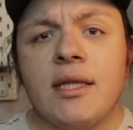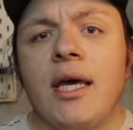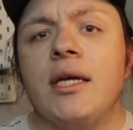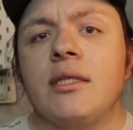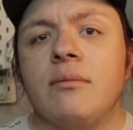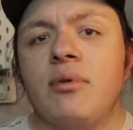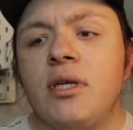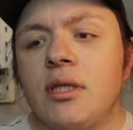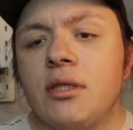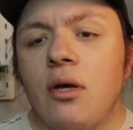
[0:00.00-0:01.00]
legend,
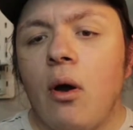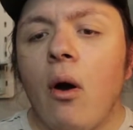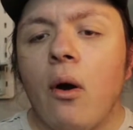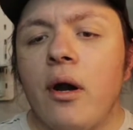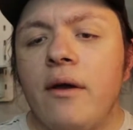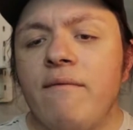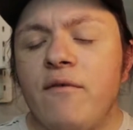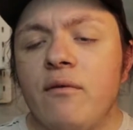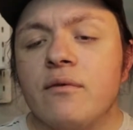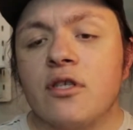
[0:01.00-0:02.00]
because there are a
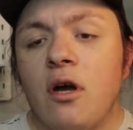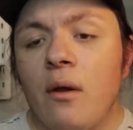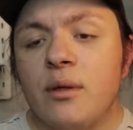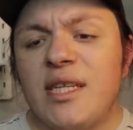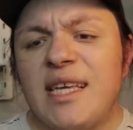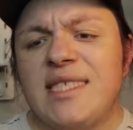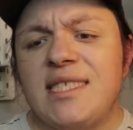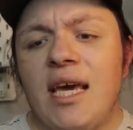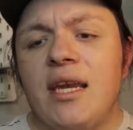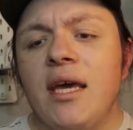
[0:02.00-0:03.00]
few scholars that
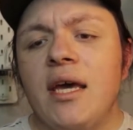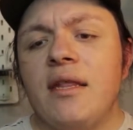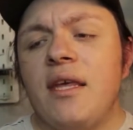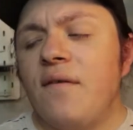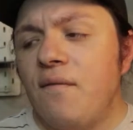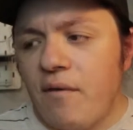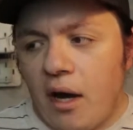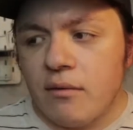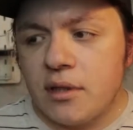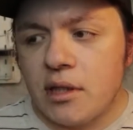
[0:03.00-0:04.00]
said they
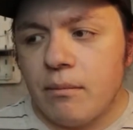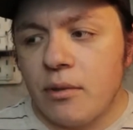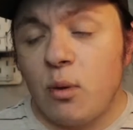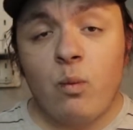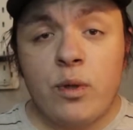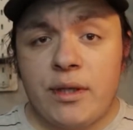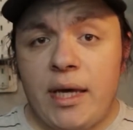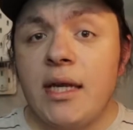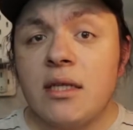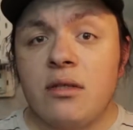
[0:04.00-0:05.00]
found something
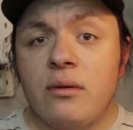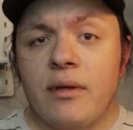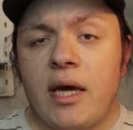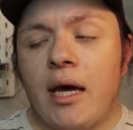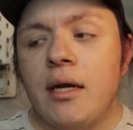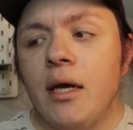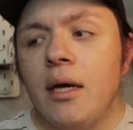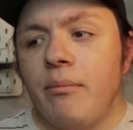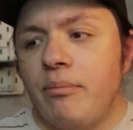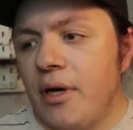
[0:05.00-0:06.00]
related to that,
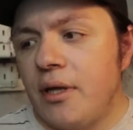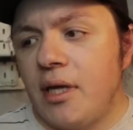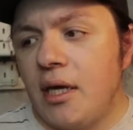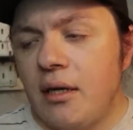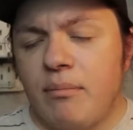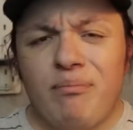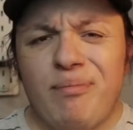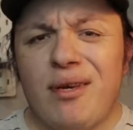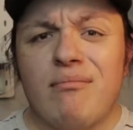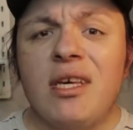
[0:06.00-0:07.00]
but they end up
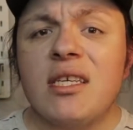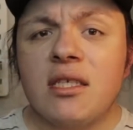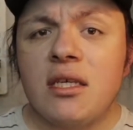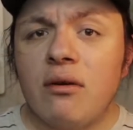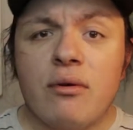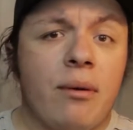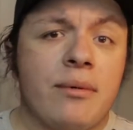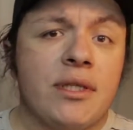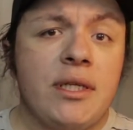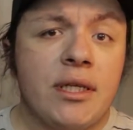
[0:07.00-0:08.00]
being missing or never
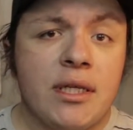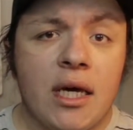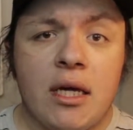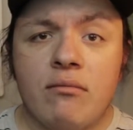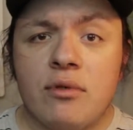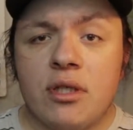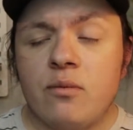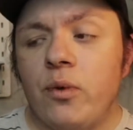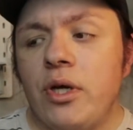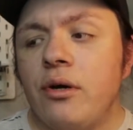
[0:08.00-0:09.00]
seen again, which is
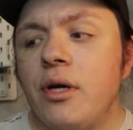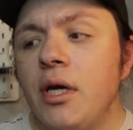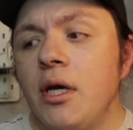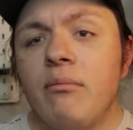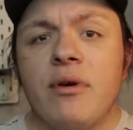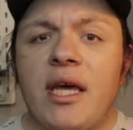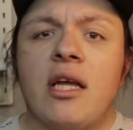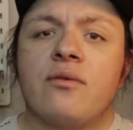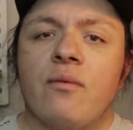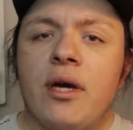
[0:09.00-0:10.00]
weird, but
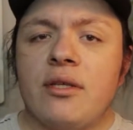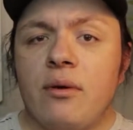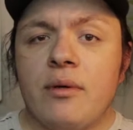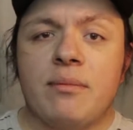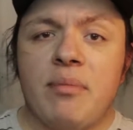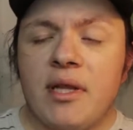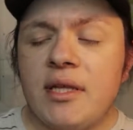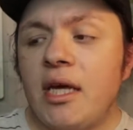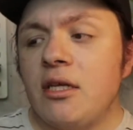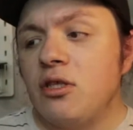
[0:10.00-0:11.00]
that's why it's always been
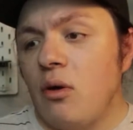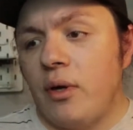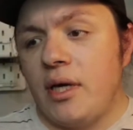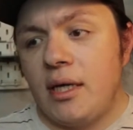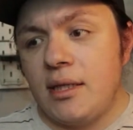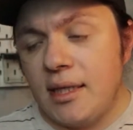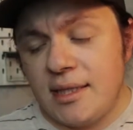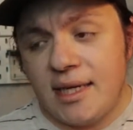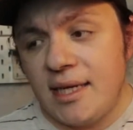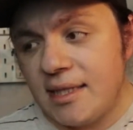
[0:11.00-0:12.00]
like that. So
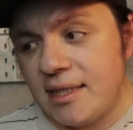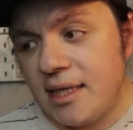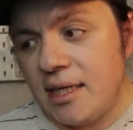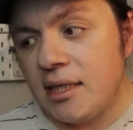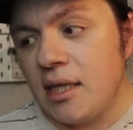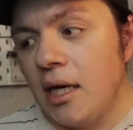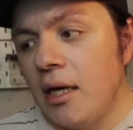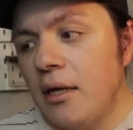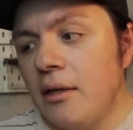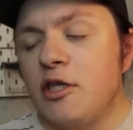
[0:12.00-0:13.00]
does it exist?
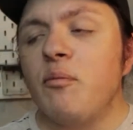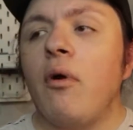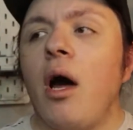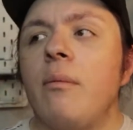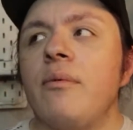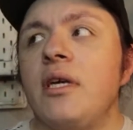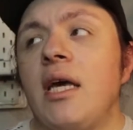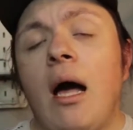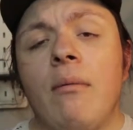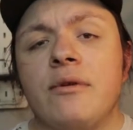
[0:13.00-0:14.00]
There's probably,
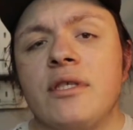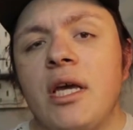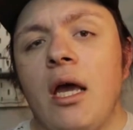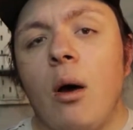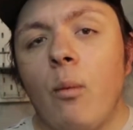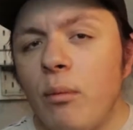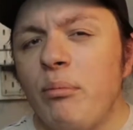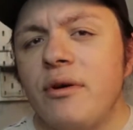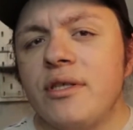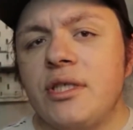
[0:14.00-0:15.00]
I will say, a
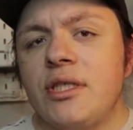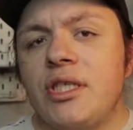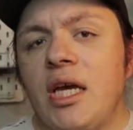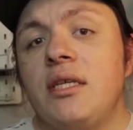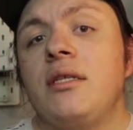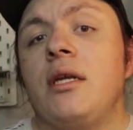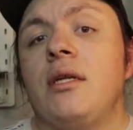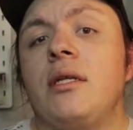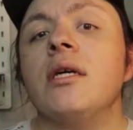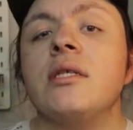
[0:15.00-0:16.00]
1% chance that
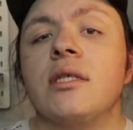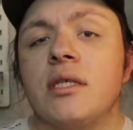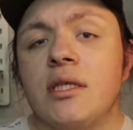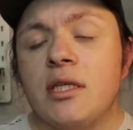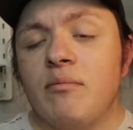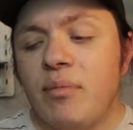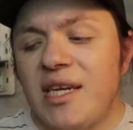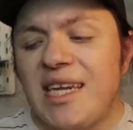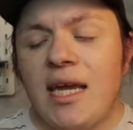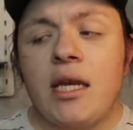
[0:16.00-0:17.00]
it does exist, but
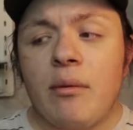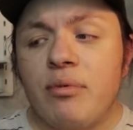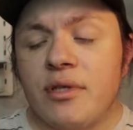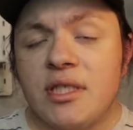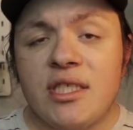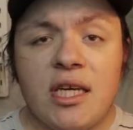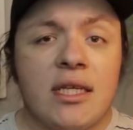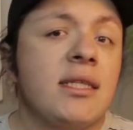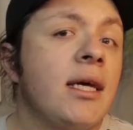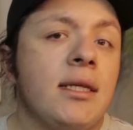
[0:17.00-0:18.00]
99%
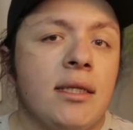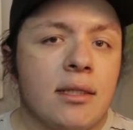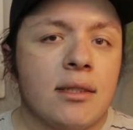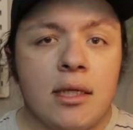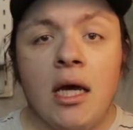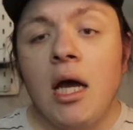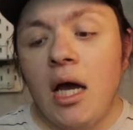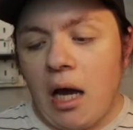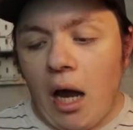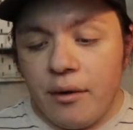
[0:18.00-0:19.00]
chance that it doesn't.
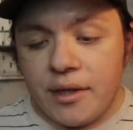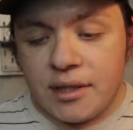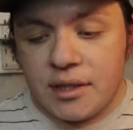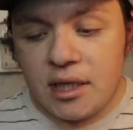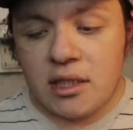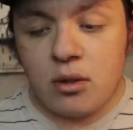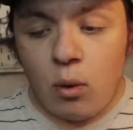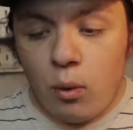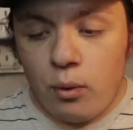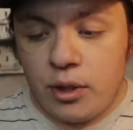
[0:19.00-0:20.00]
How does this
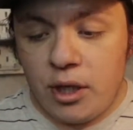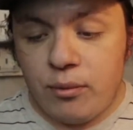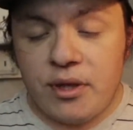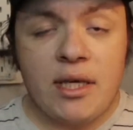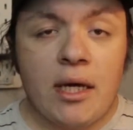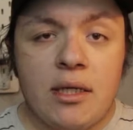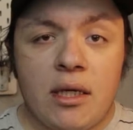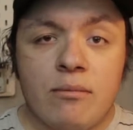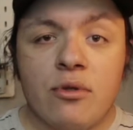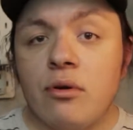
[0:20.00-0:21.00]
correlate with the
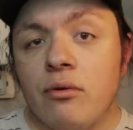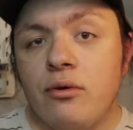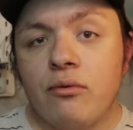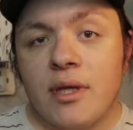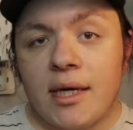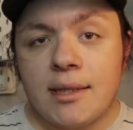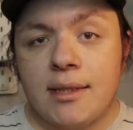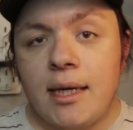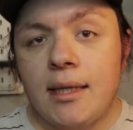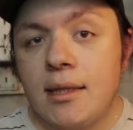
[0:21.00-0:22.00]
idea of internal youth? Like I
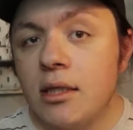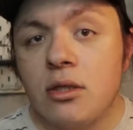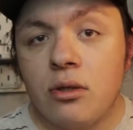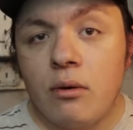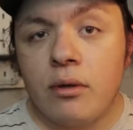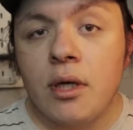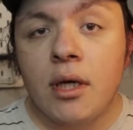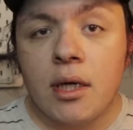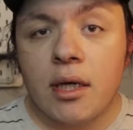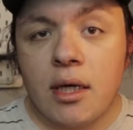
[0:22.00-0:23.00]
said, this stone
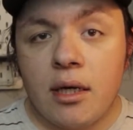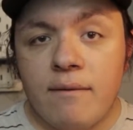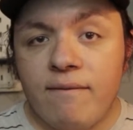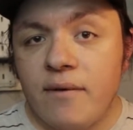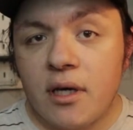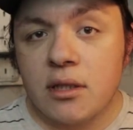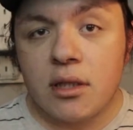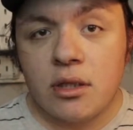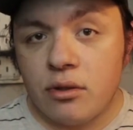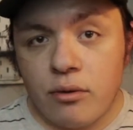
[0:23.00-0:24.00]
can fix
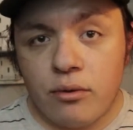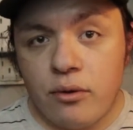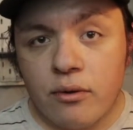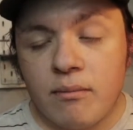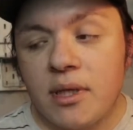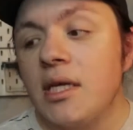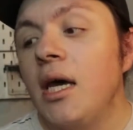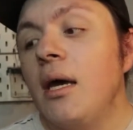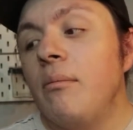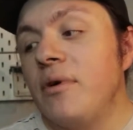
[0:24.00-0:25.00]
internal youthness.
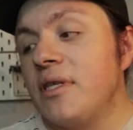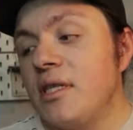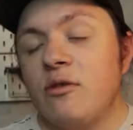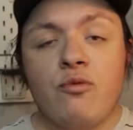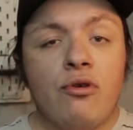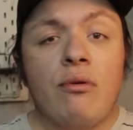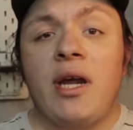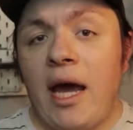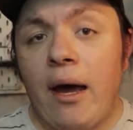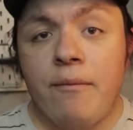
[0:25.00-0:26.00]
But since we don't
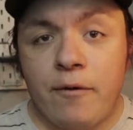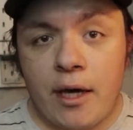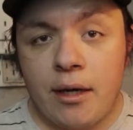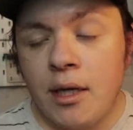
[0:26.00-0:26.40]
have that,